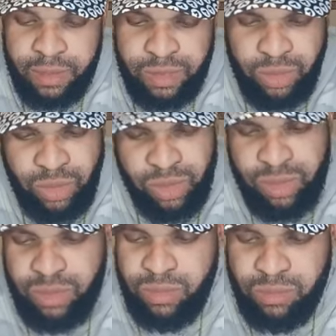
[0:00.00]
I
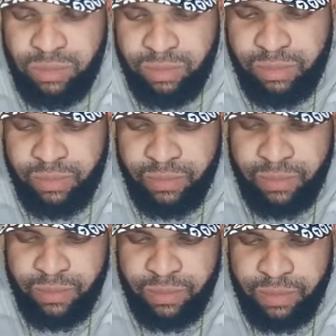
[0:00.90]
just
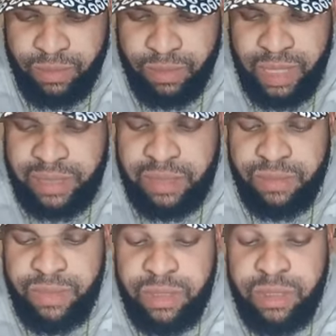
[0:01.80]
30
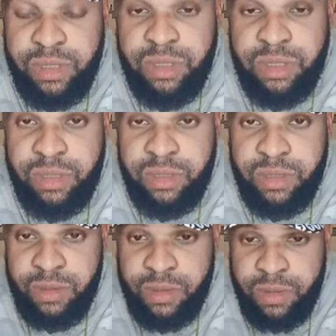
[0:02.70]
minutes
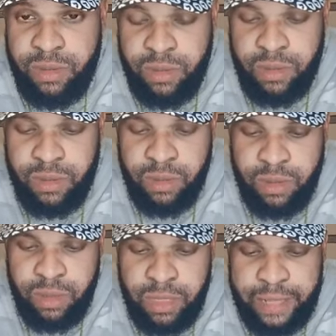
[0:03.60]

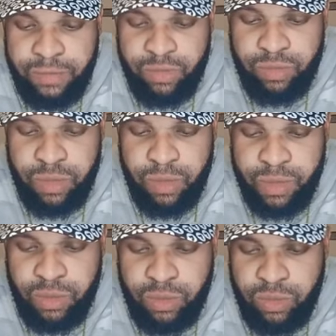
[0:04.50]
live stream. I
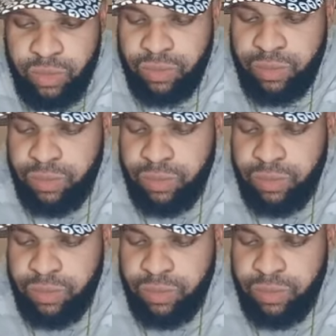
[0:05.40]
want you to do.